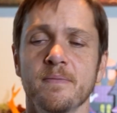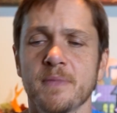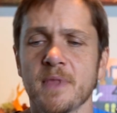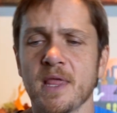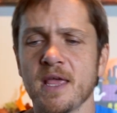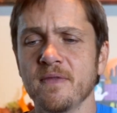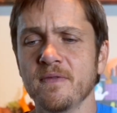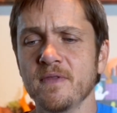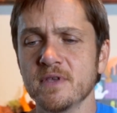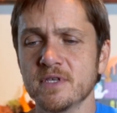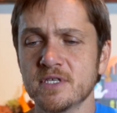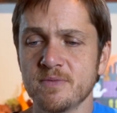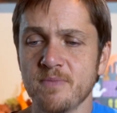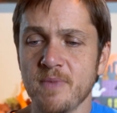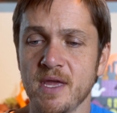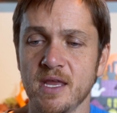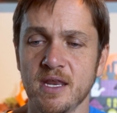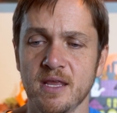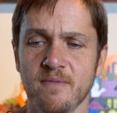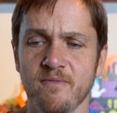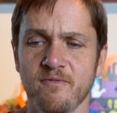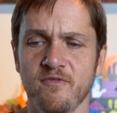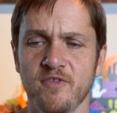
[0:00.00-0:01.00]
And this
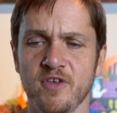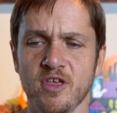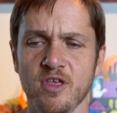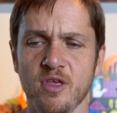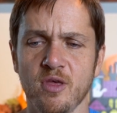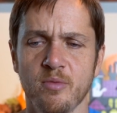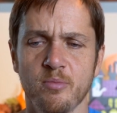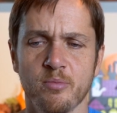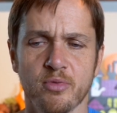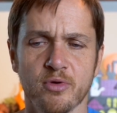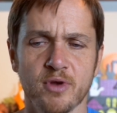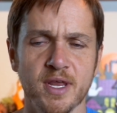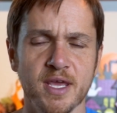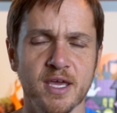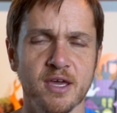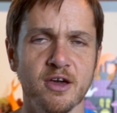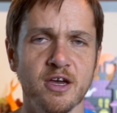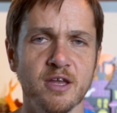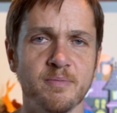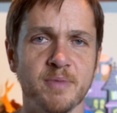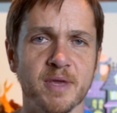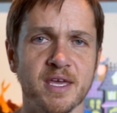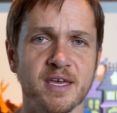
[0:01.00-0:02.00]
made him feel pretty
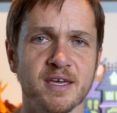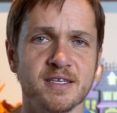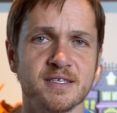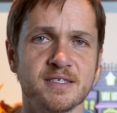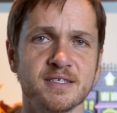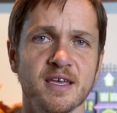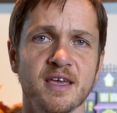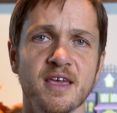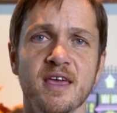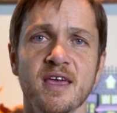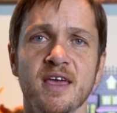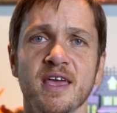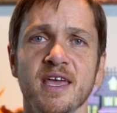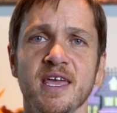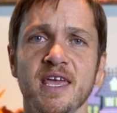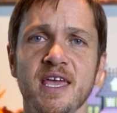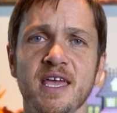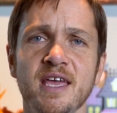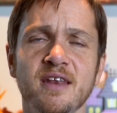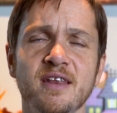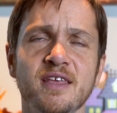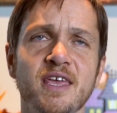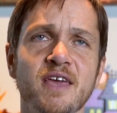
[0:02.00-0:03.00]
good because
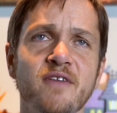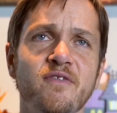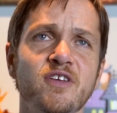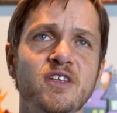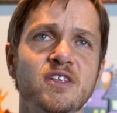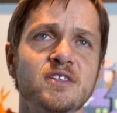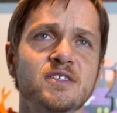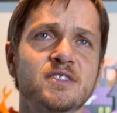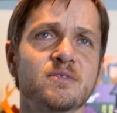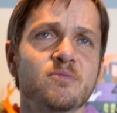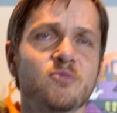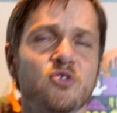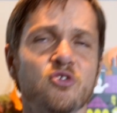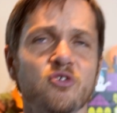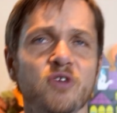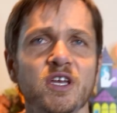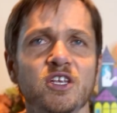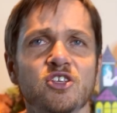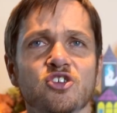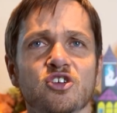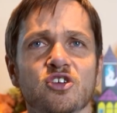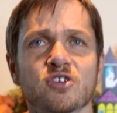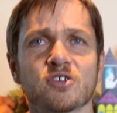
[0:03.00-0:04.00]
he had given some
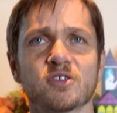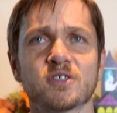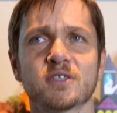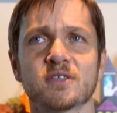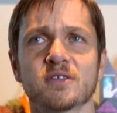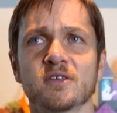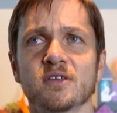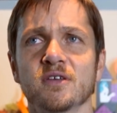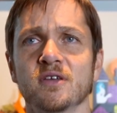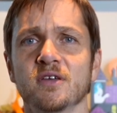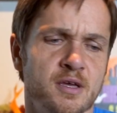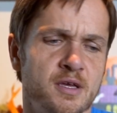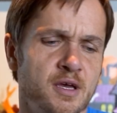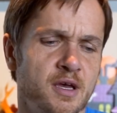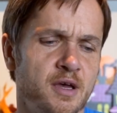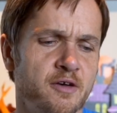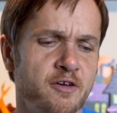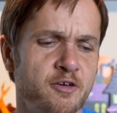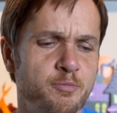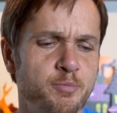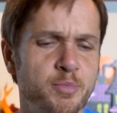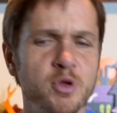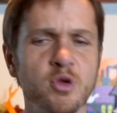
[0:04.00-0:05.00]
creatures
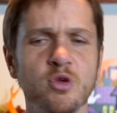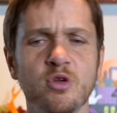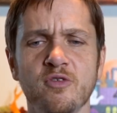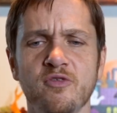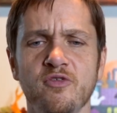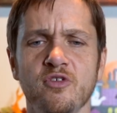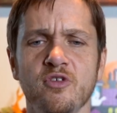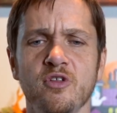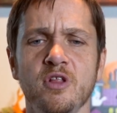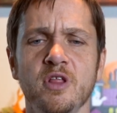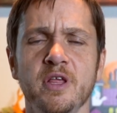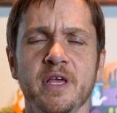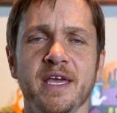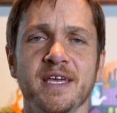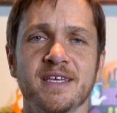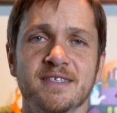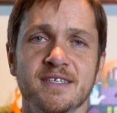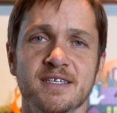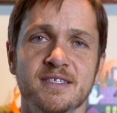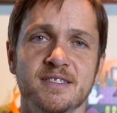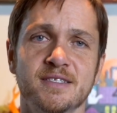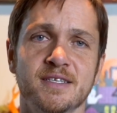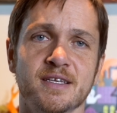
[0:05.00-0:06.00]
a beautiful
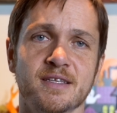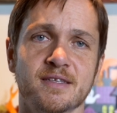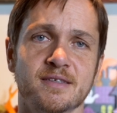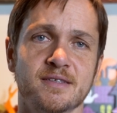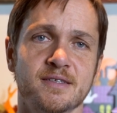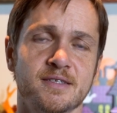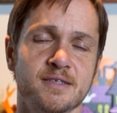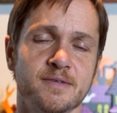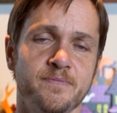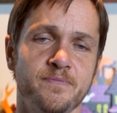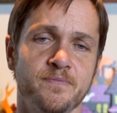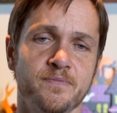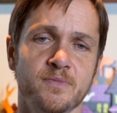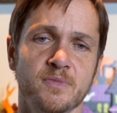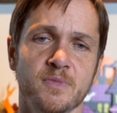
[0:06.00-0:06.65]
existence.